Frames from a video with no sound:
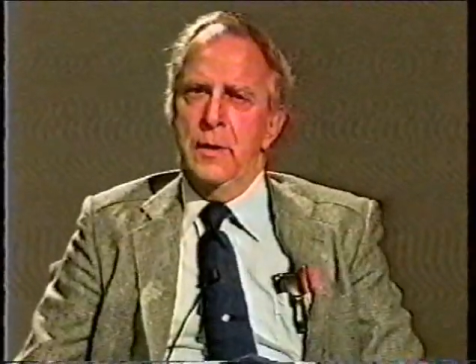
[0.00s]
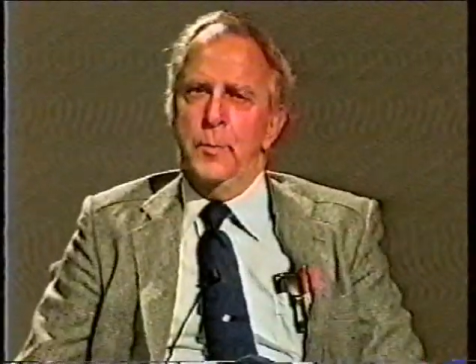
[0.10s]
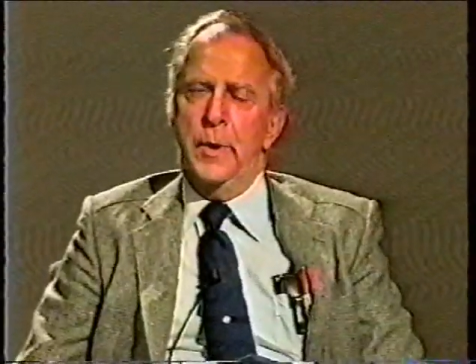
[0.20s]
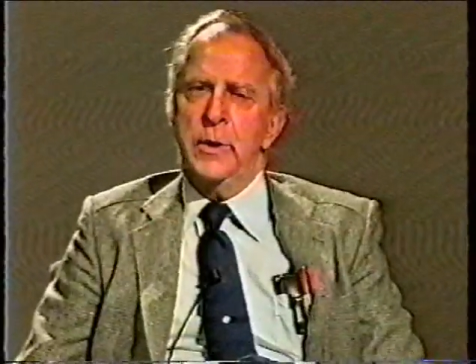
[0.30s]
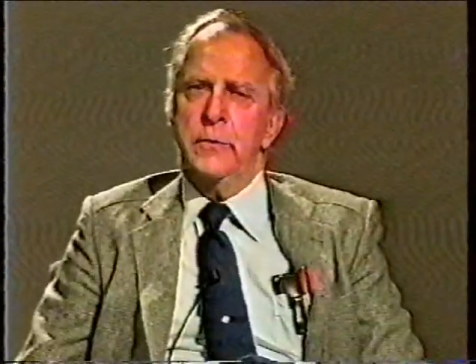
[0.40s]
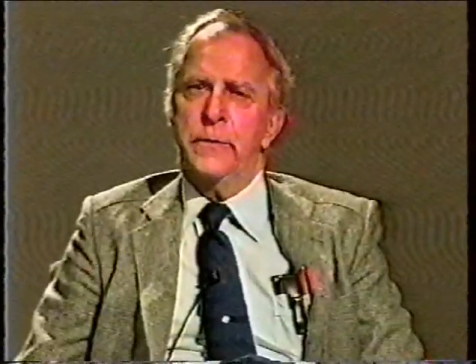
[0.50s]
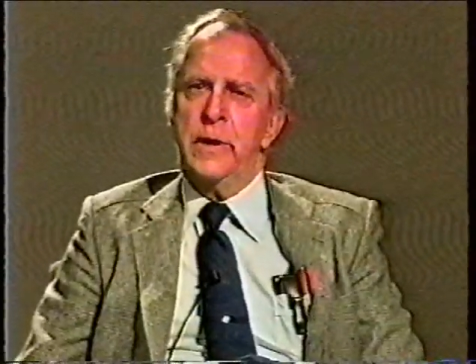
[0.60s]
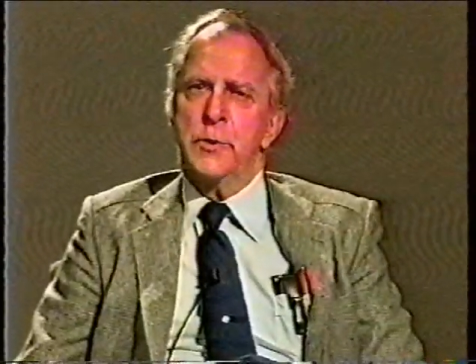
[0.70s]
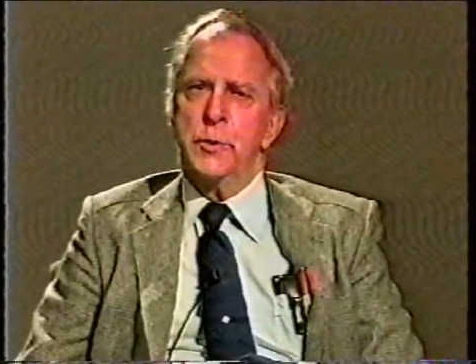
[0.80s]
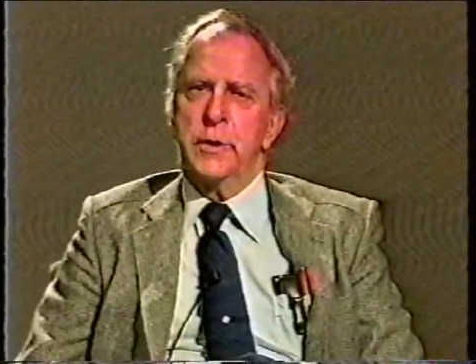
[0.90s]

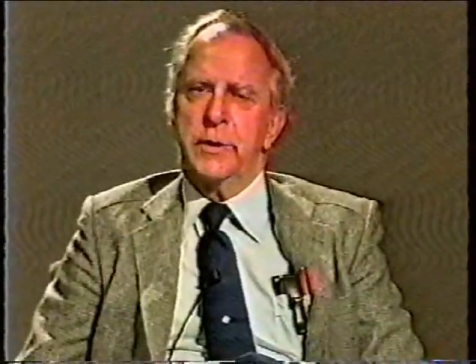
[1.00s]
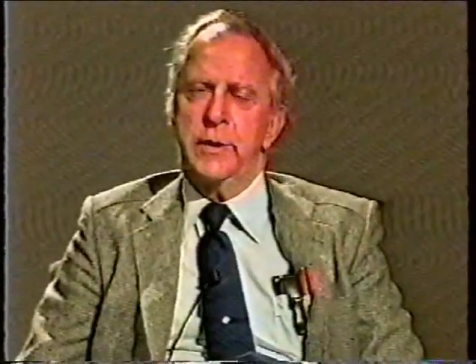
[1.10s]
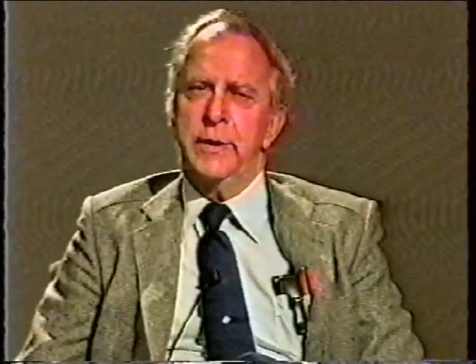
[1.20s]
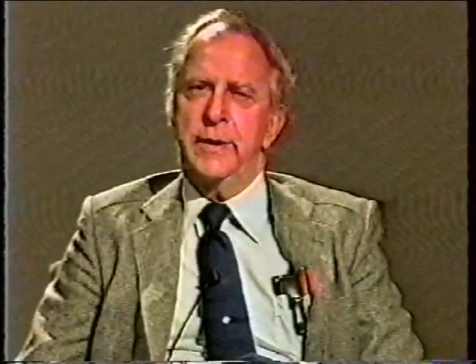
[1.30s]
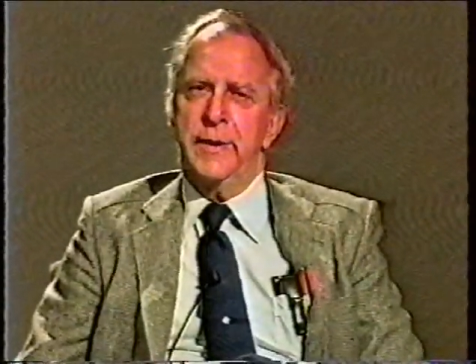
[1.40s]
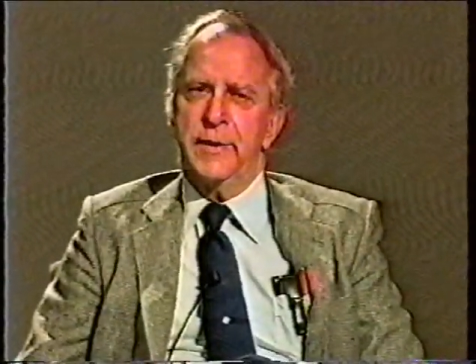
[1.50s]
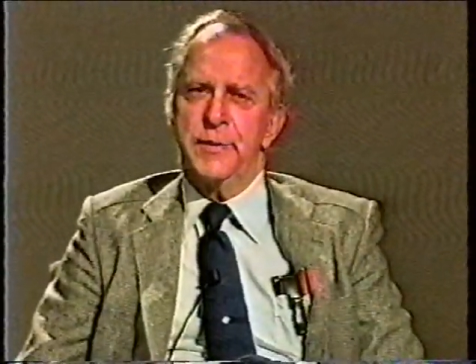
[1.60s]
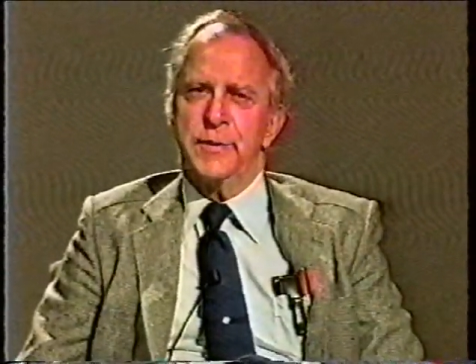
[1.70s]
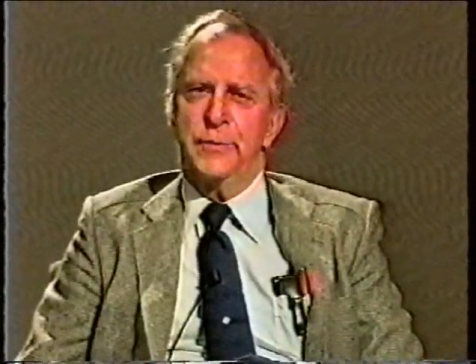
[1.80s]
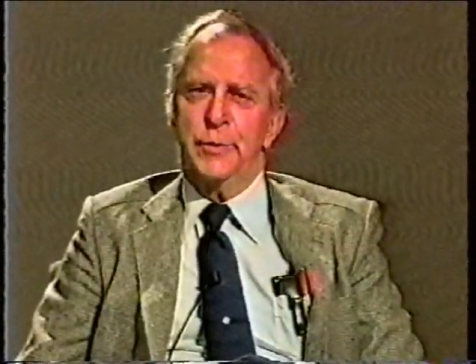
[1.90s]
Manufacturing a tin can
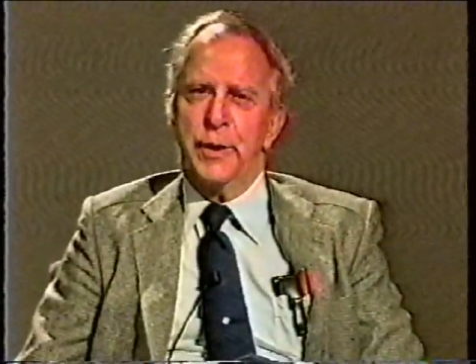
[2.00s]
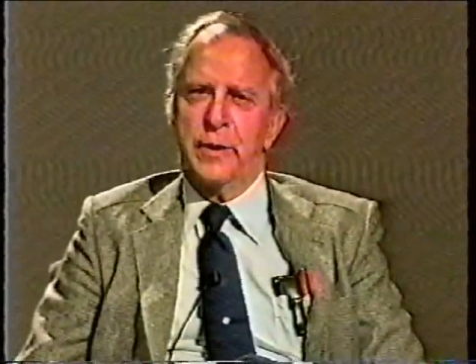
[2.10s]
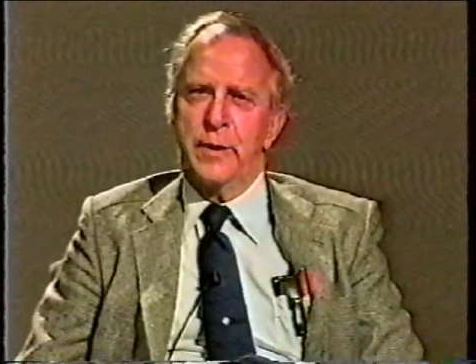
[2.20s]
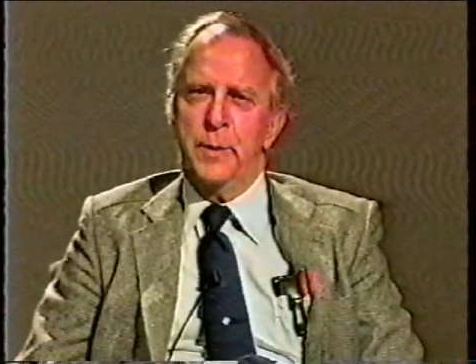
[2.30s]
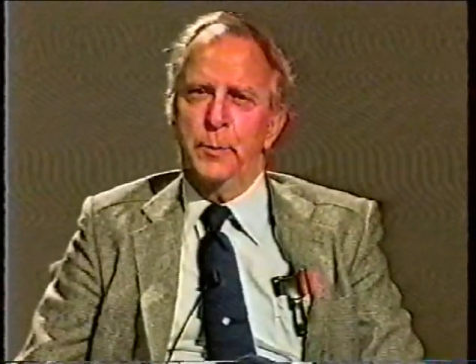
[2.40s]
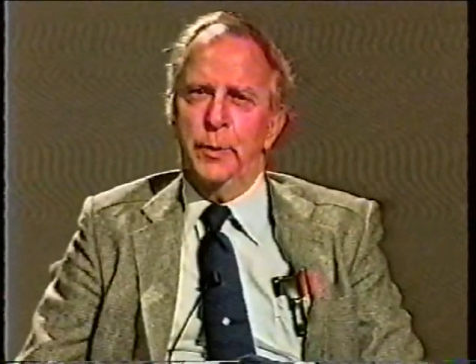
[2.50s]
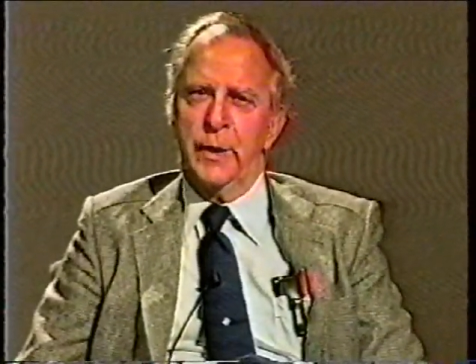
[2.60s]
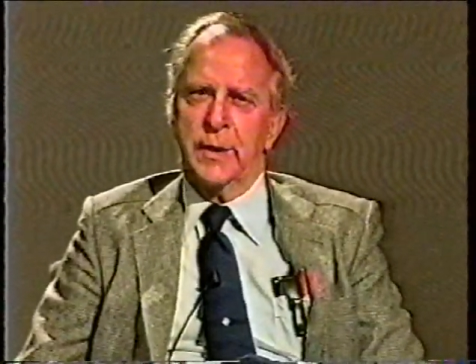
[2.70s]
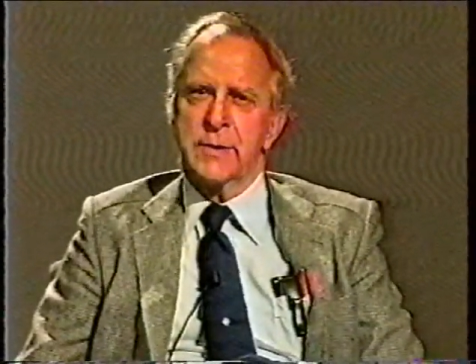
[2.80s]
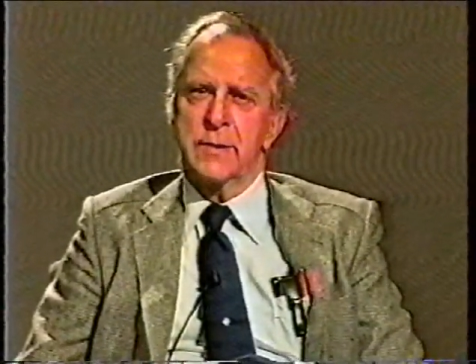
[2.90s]
is a very
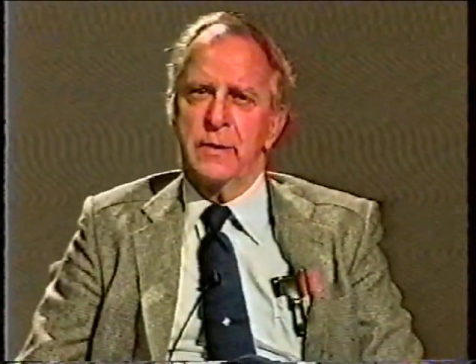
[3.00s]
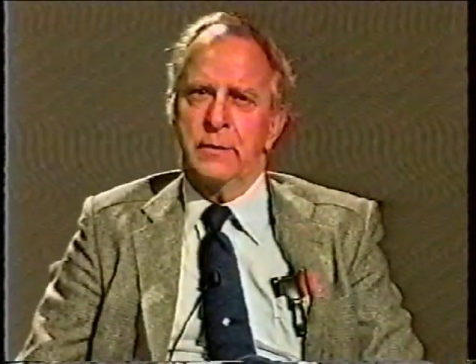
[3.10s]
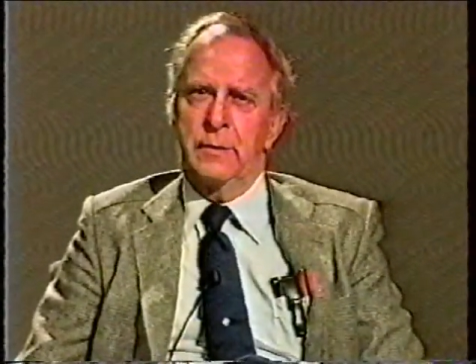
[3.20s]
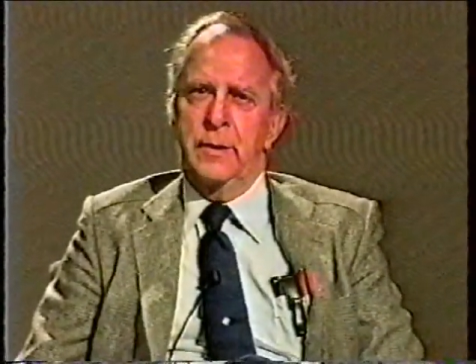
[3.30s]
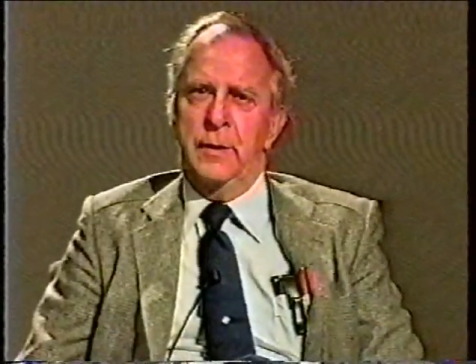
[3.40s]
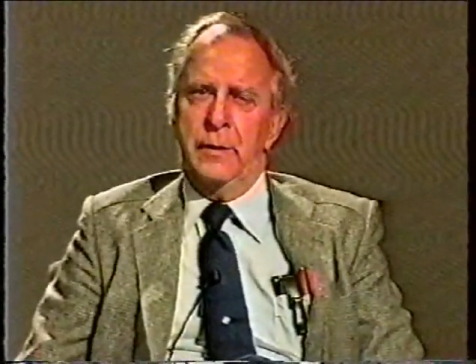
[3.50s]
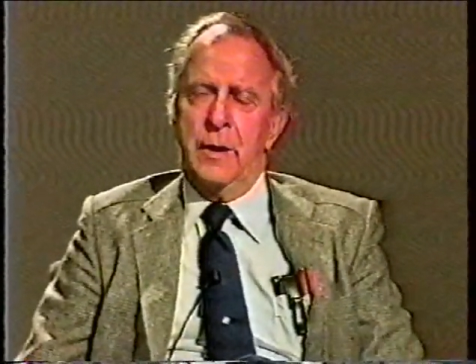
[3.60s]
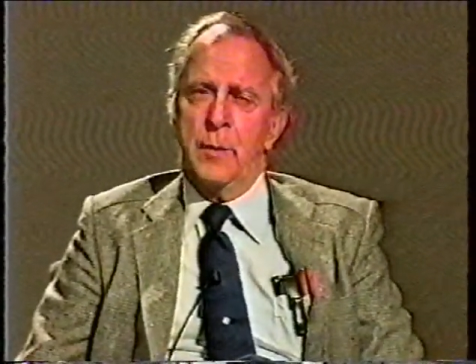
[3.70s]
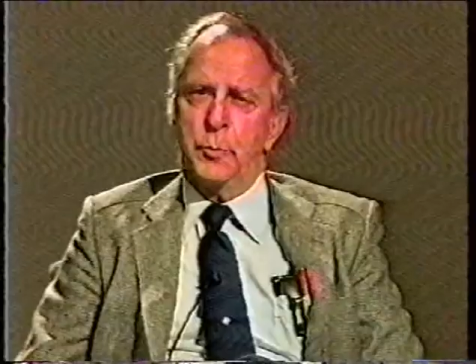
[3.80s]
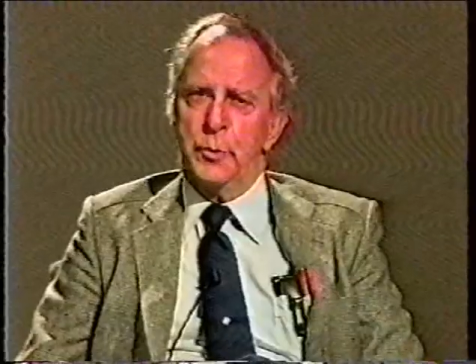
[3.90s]
complex
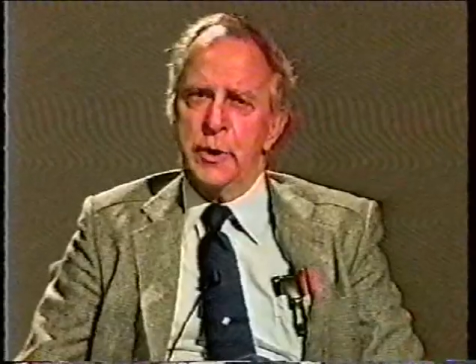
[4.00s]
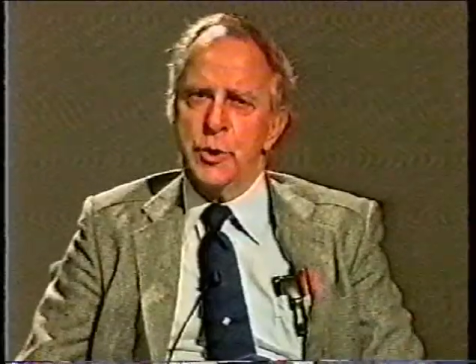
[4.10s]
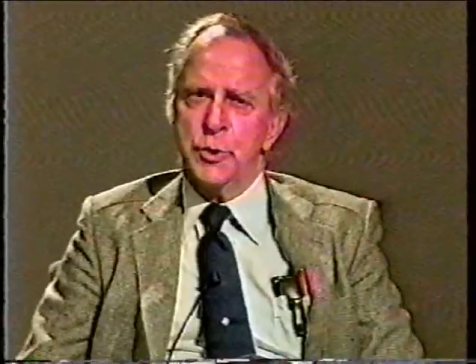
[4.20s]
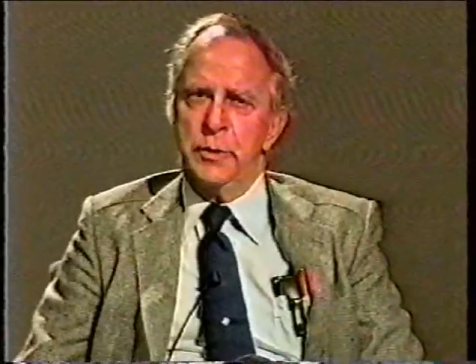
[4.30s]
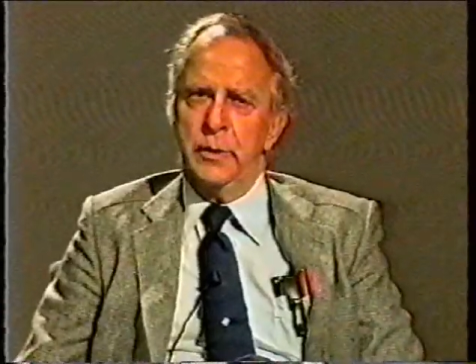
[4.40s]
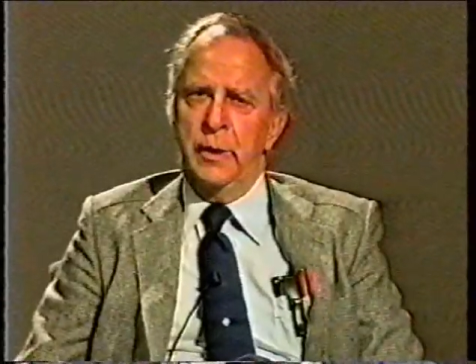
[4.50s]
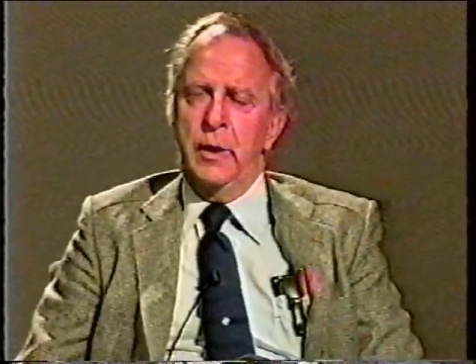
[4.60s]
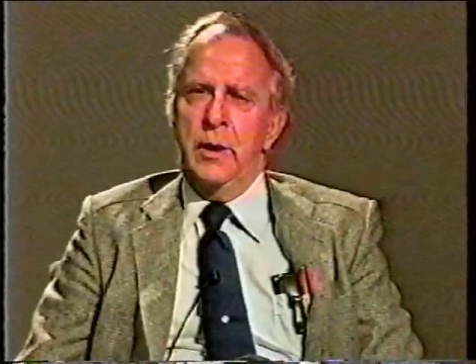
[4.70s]
operation.